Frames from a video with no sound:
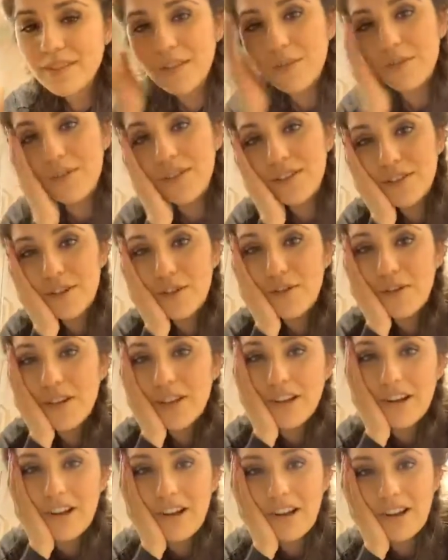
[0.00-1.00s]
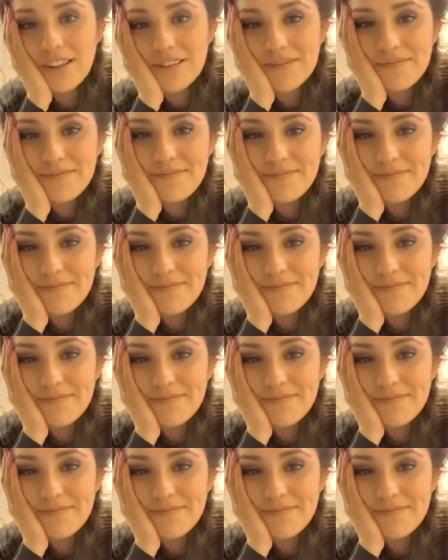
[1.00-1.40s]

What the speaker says: What's going on?